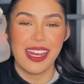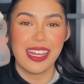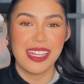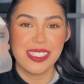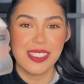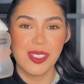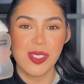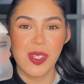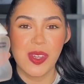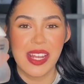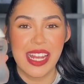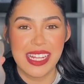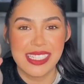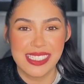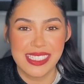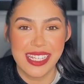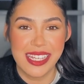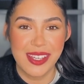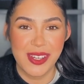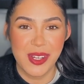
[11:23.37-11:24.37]
And so let's
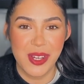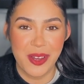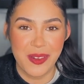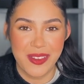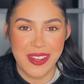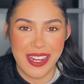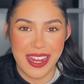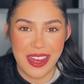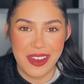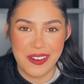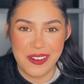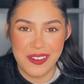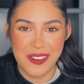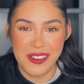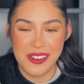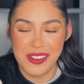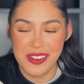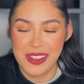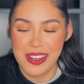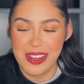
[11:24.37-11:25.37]
say you're going
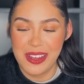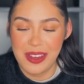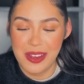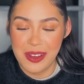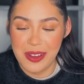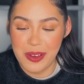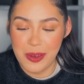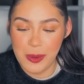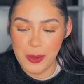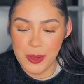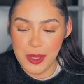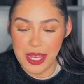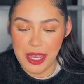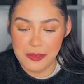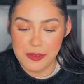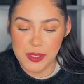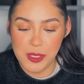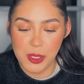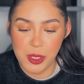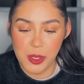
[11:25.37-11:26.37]
out, all you
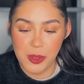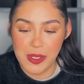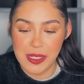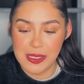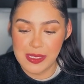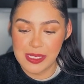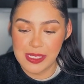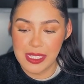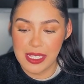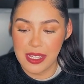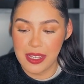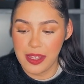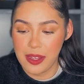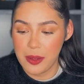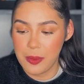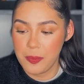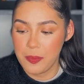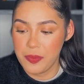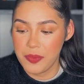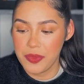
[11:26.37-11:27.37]
have to do is
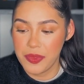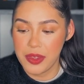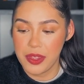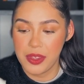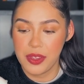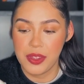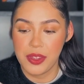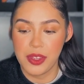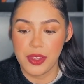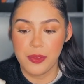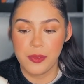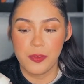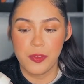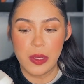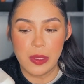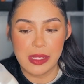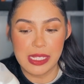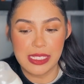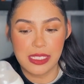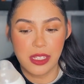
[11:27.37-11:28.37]
you can
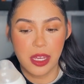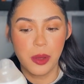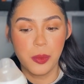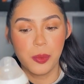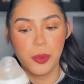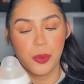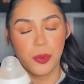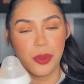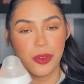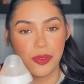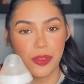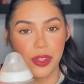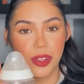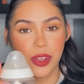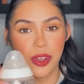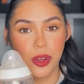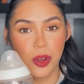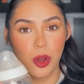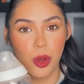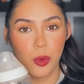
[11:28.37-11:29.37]
fill this up with
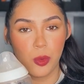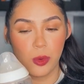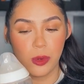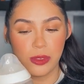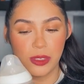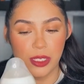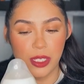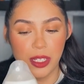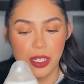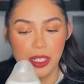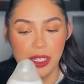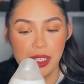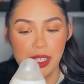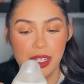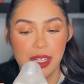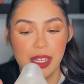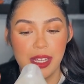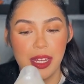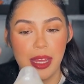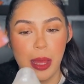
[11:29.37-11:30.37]
the hot water,
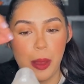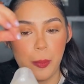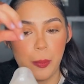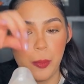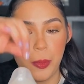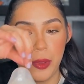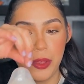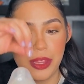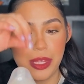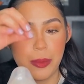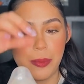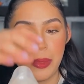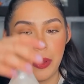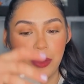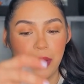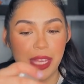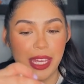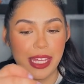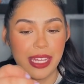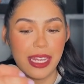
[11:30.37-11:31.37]
put the
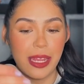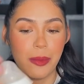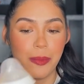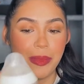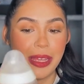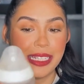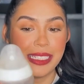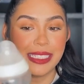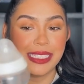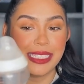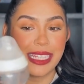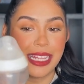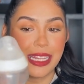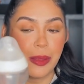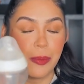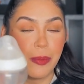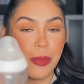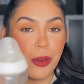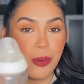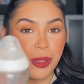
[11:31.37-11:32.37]
milk in. It means that
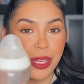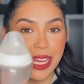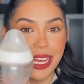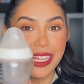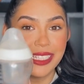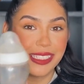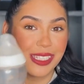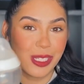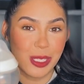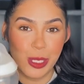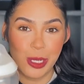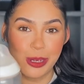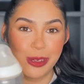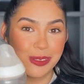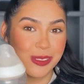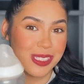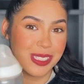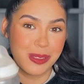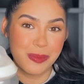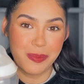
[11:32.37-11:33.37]
the milk isn't
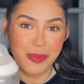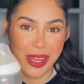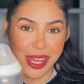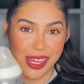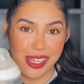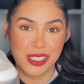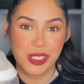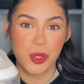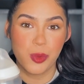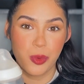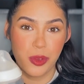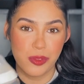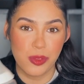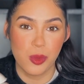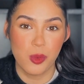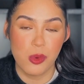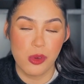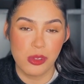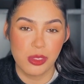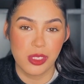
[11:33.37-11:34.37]
going to mix with the
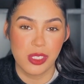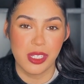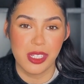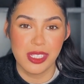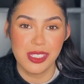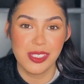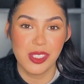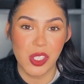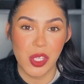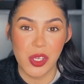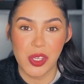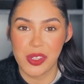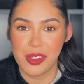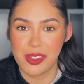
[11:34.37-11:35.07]
water, so